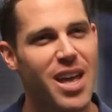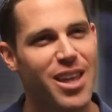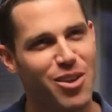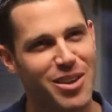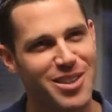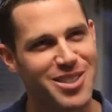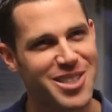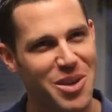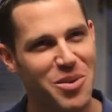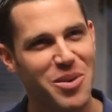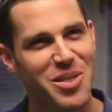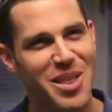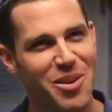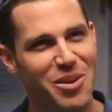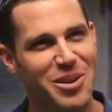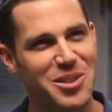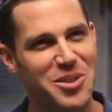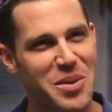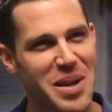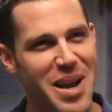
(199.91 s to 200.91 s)
You can see what they
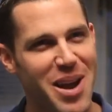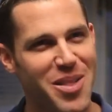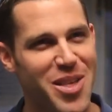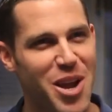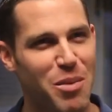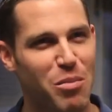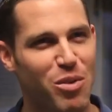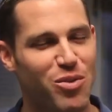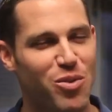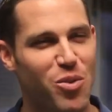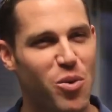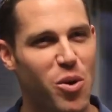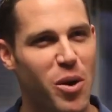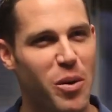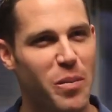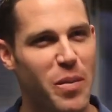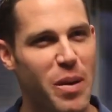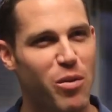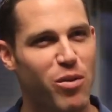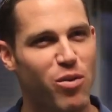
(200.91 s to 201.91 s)
were doing out there before,
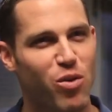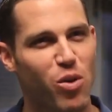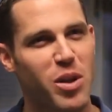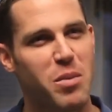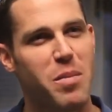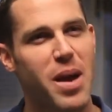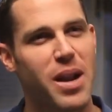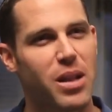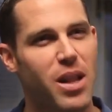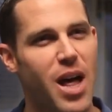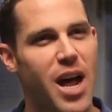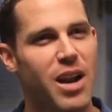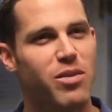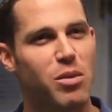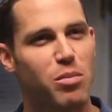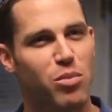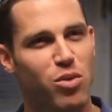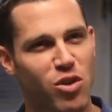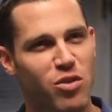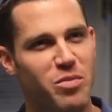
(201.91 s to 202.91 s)
and we've really made a lot of
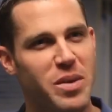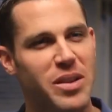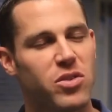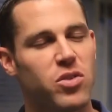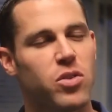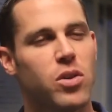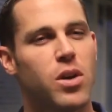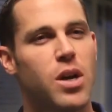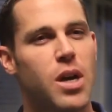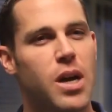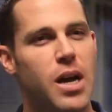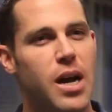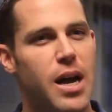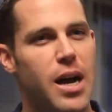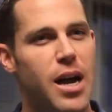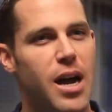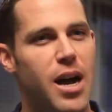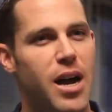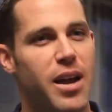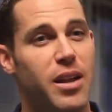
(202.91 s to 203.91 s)
improvements
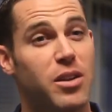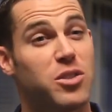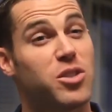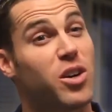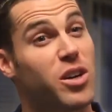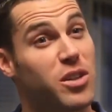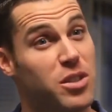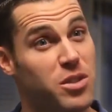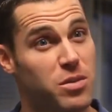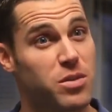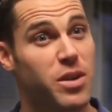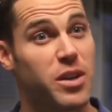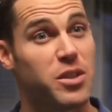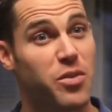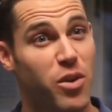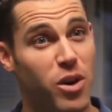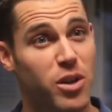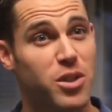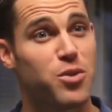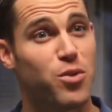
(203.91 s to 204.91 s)
as far
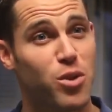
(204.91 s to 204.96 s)
as